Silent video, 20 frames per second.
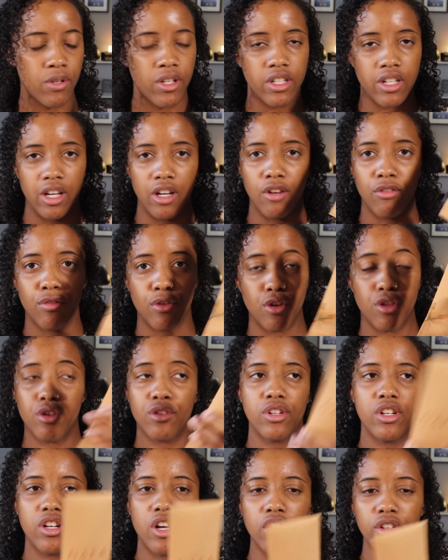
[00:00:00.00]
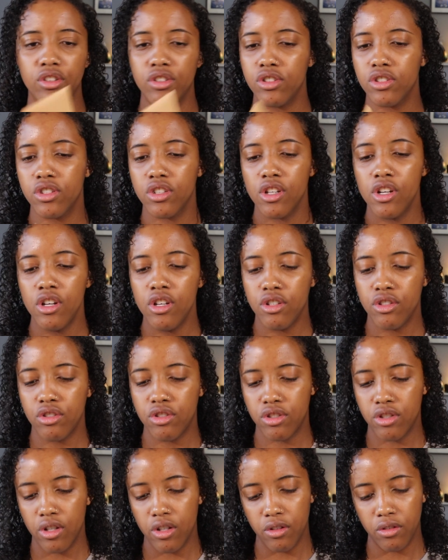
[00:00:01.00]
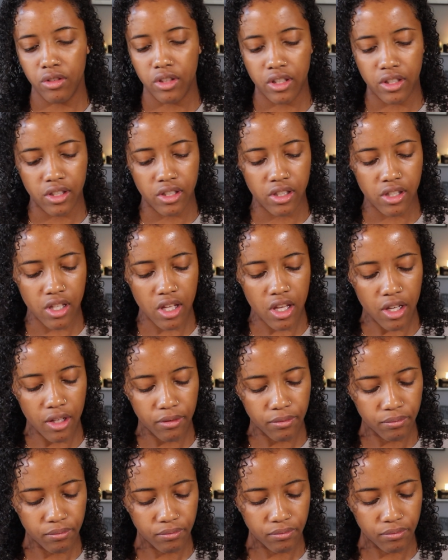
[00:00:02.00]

retail for $30. So let's see.